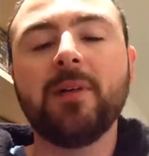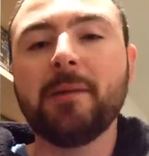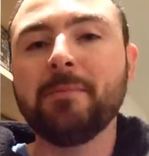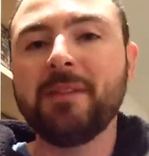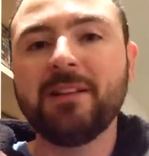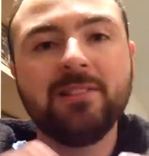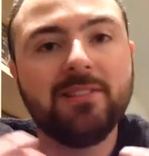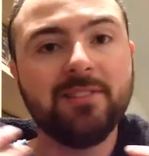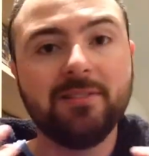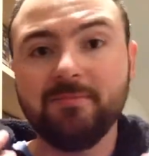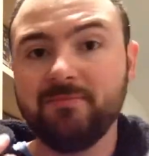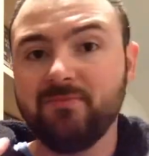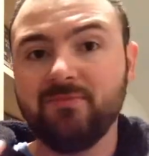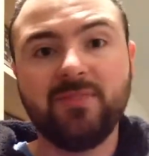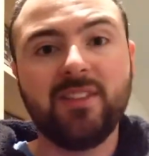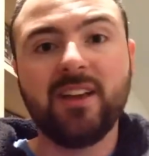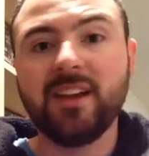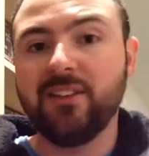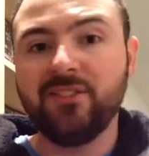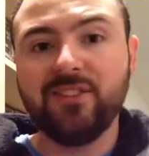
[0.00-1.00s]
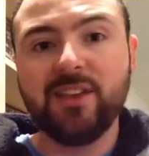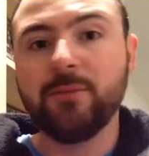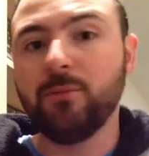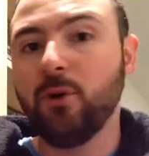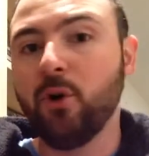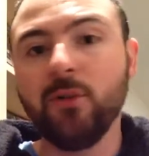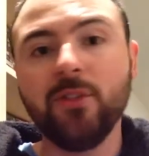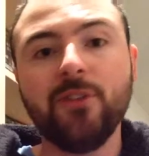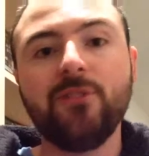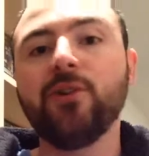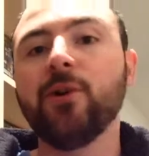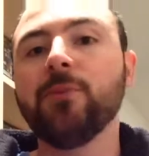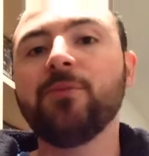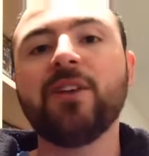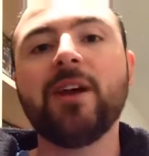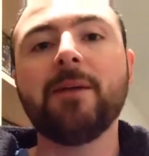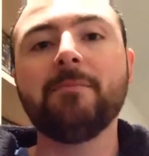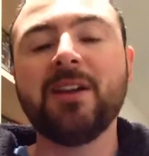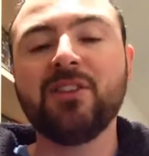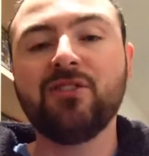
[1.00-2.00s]
I mean, like I said, all the films
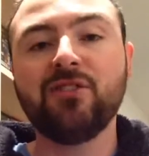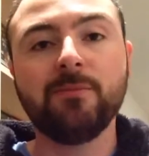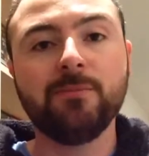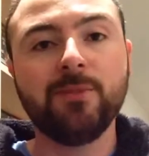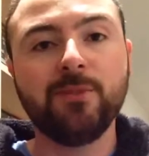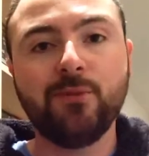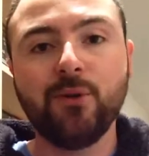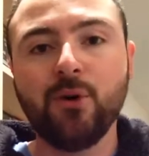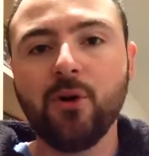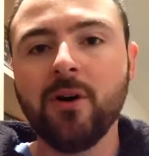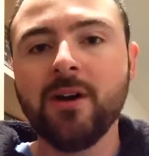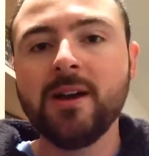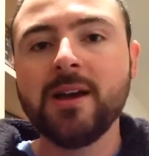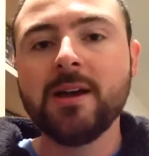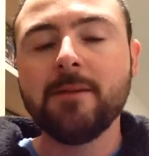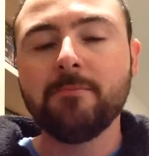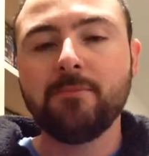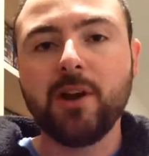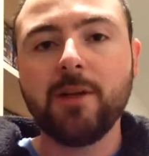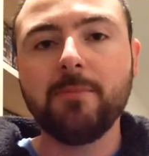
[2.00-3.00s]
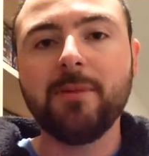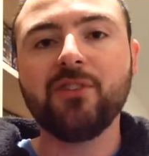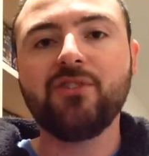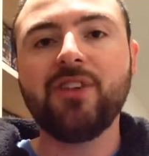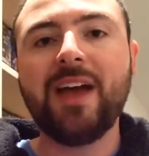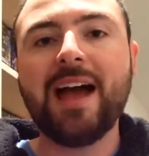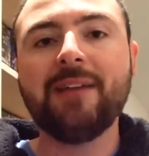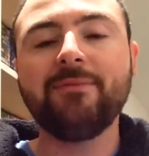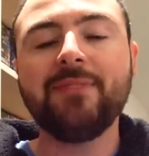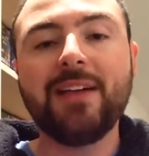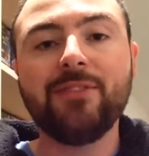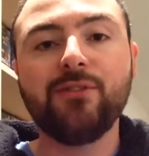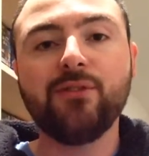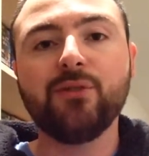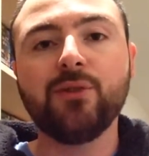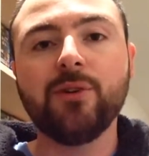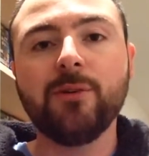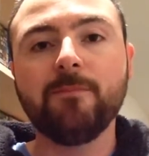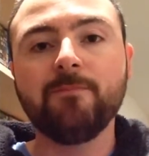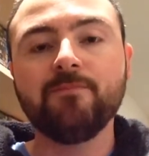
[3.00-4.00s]
that I mentioned before pretty much had that
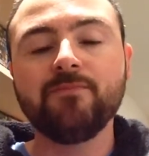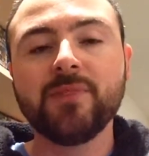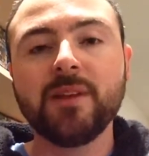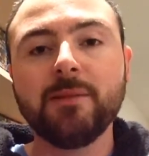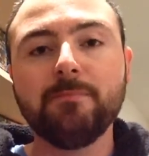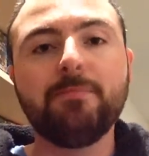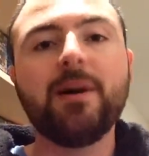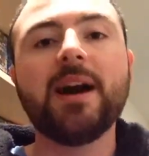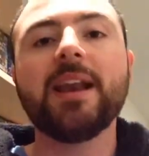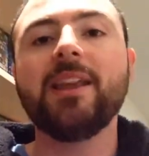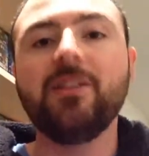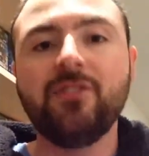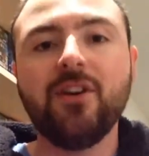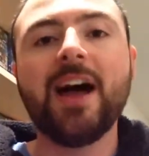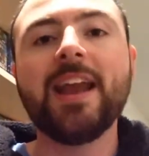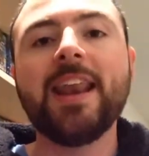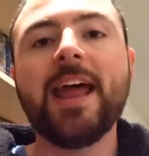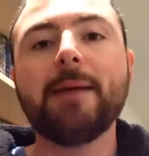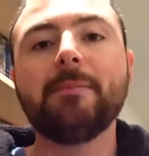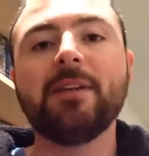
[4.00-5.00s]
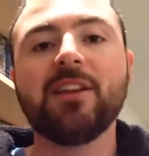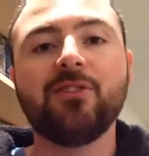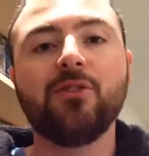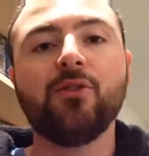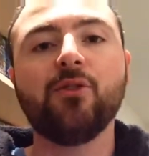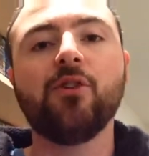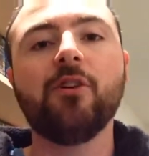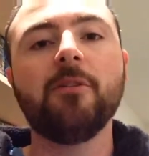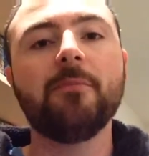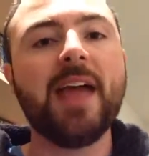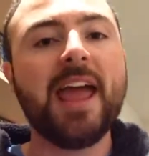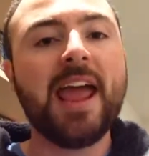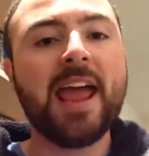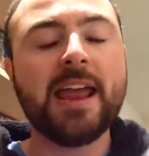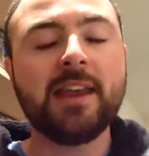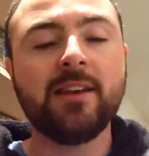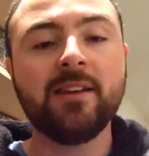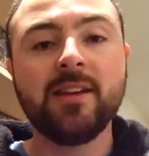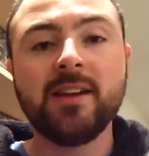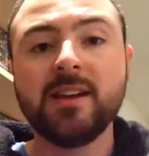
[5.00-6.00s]
sort of buddy dynamic to them,
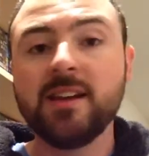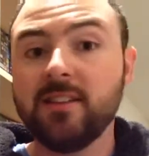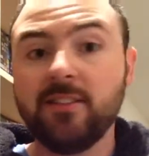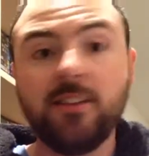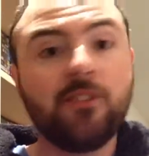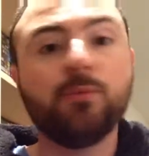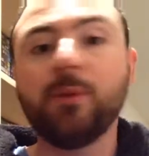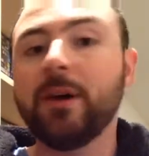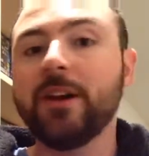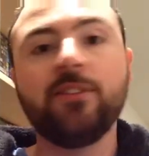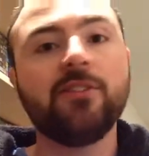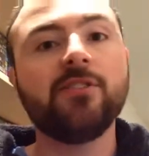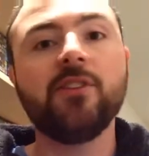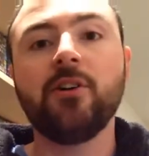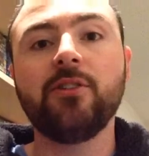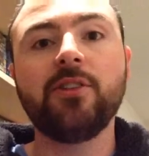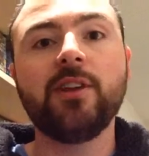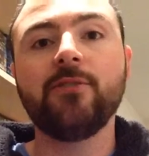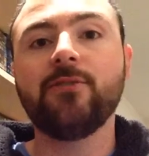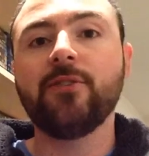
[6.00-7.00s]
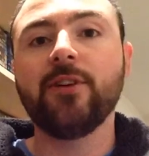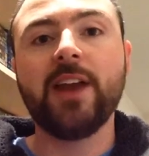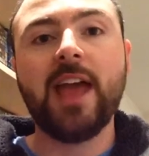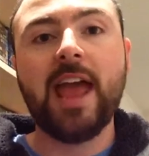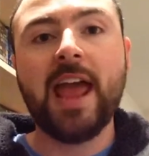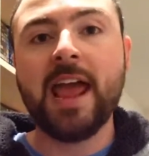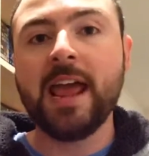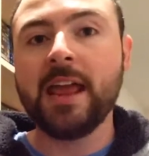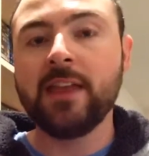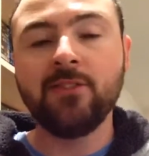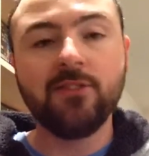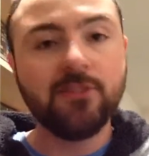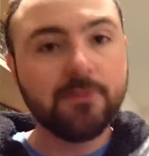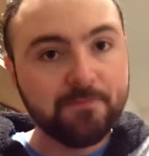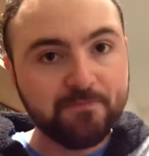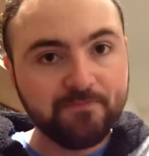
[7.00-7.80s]
and this one is no different. And